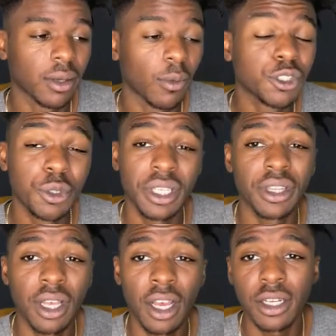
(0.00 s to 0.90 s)
Once you
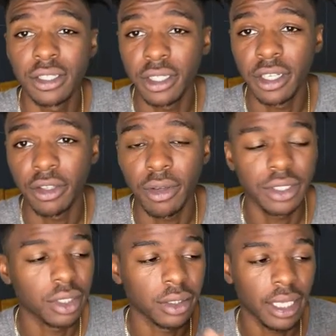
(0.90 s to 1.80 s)
hit 100 in your
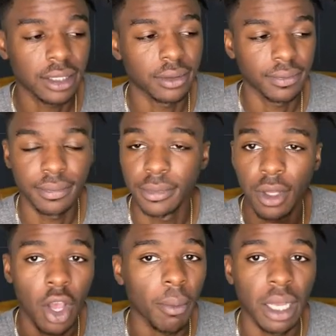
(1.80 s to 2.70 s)
threshold, that's
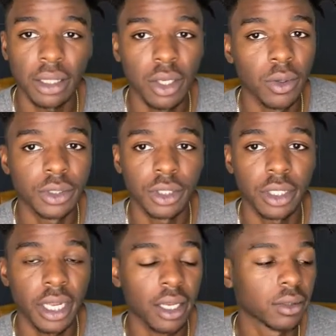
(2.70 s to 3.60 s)
automatically going to your
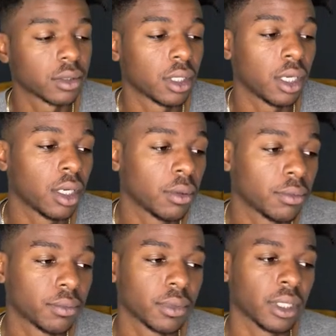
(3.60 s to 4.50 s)
account.
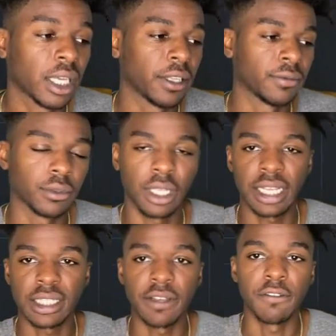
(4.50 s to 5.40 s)
And like
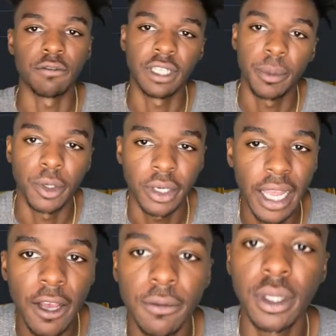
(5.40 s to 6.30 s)
I said, if you set up your
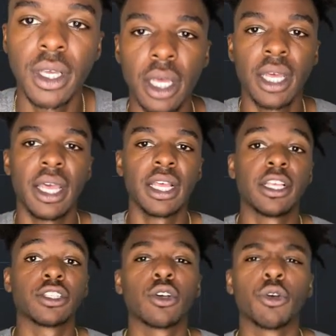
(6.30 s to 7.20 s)
account,
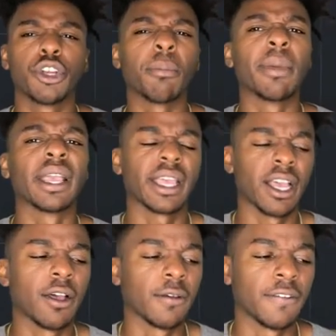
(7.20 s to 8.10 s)
it's gonna go to your bank
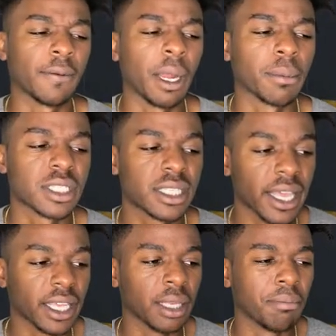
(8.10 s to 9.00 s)
account, if I'm not
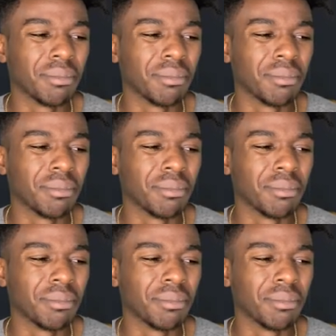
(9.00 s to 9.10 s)
mistaken.